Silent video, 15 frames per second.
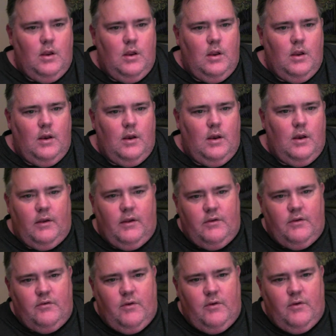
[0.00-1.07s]
Now I'm getting
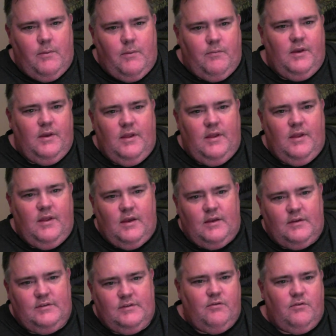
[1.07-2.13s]
treatment for PTSD
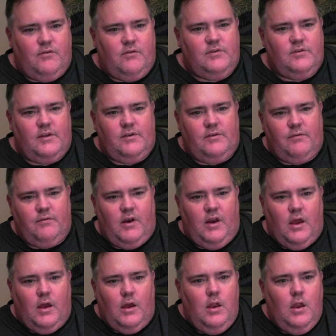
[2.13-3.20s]
and
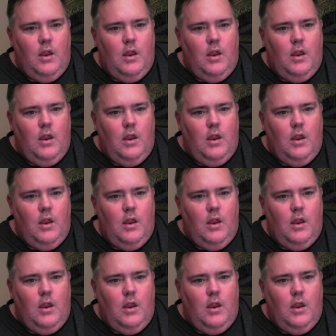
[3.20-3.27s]
schizophrenia.